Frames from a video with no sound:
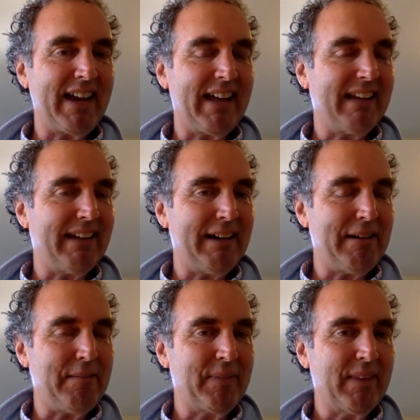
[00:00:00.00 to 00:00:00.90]
And
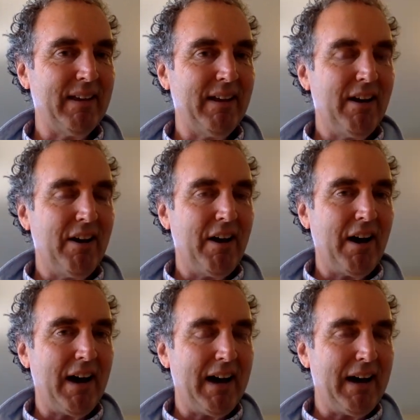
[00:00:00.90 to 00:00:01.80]
um,
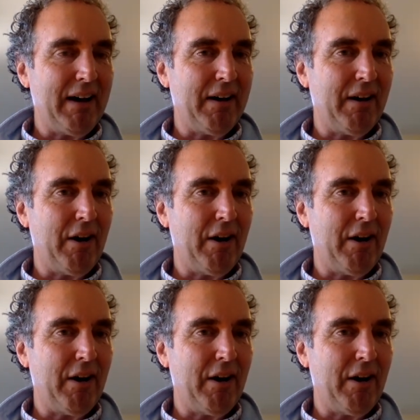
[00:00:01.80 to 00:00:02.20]
uh,